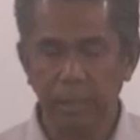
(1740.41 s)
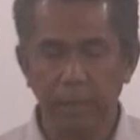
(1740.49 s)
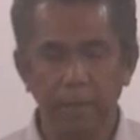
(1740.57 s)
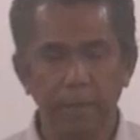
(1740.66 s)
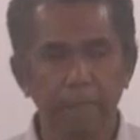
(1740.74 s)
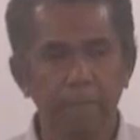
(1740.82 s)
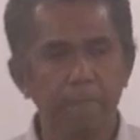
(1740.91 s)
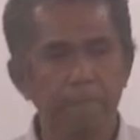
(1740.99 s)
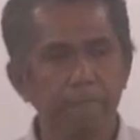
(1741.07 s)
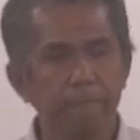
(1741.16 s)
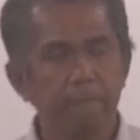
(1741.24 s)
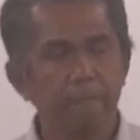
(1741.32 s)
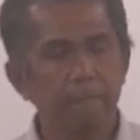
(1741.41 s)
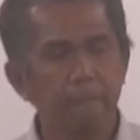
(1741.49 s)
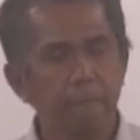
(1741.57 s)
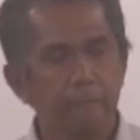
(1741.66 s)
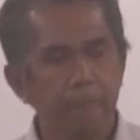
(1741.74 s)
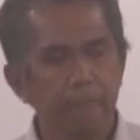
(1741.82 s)
know.
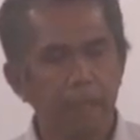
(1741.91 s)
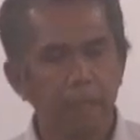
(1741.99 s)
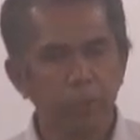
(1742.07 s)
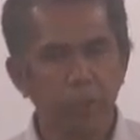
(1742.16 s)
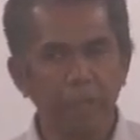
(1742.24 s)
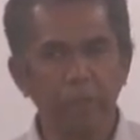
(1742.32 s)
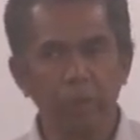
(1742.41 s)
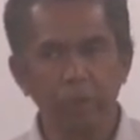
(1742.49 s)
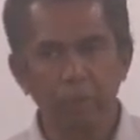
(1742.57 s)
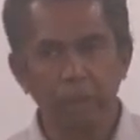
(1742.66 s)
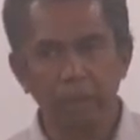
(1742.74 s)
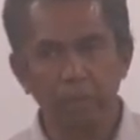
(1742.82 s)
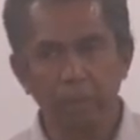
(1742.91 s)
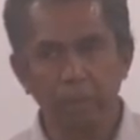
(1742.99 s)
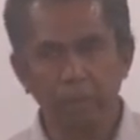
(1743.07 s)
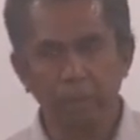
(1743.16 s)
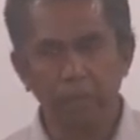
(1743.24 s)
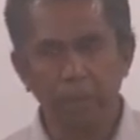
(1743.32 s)
So I told my
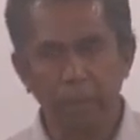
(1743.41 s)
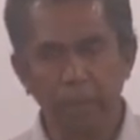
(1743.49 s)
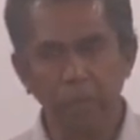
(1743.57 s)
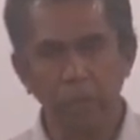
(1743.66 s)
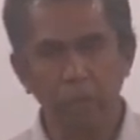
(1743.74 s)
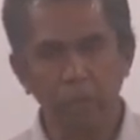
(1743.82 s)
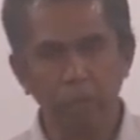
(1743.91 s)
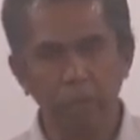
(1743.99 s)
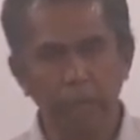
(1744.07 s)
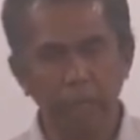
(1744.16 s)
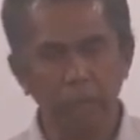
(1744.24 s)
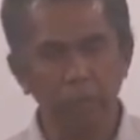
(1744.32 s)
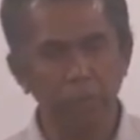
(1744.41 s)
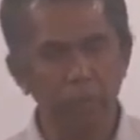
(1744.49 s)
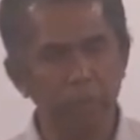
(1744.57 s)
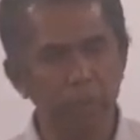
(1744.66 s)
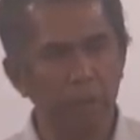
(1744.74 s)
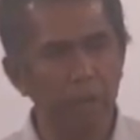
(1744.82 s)
kids, you date, you
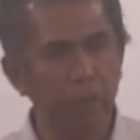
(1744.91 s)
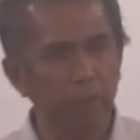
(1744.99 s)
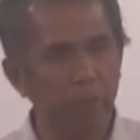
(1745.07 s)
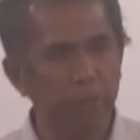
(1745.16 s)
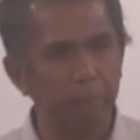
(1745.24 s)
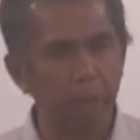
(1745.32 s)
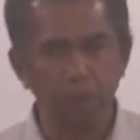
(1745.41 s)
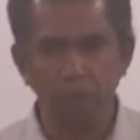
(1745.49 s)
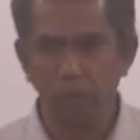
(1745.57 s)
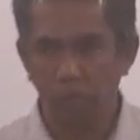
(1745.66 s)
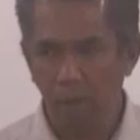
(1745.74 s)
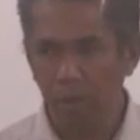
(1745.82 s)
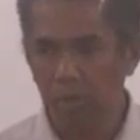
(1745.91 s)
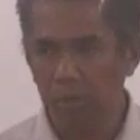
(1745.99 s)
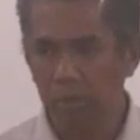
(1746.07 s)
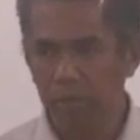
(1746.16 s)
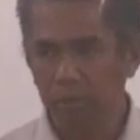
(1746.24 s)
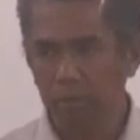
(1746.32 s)
must be ready to get married tomorrow.
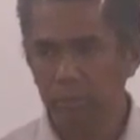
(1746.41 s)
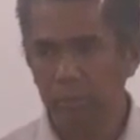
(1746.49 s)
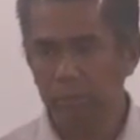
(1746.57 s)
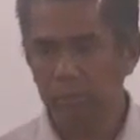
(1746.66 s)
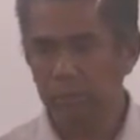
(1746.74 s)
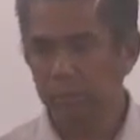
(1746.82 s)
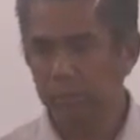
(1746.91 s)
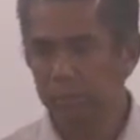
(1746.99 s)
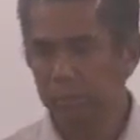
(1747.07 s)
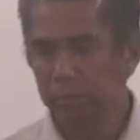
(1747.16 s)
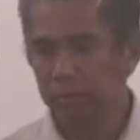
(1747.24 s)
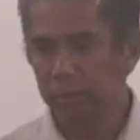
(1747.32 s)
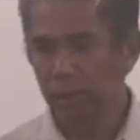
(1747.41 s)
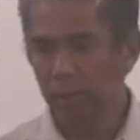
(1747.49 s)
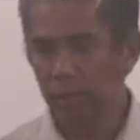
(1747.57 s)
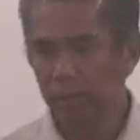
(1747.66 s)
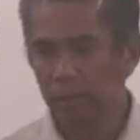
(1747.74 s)
Yeah.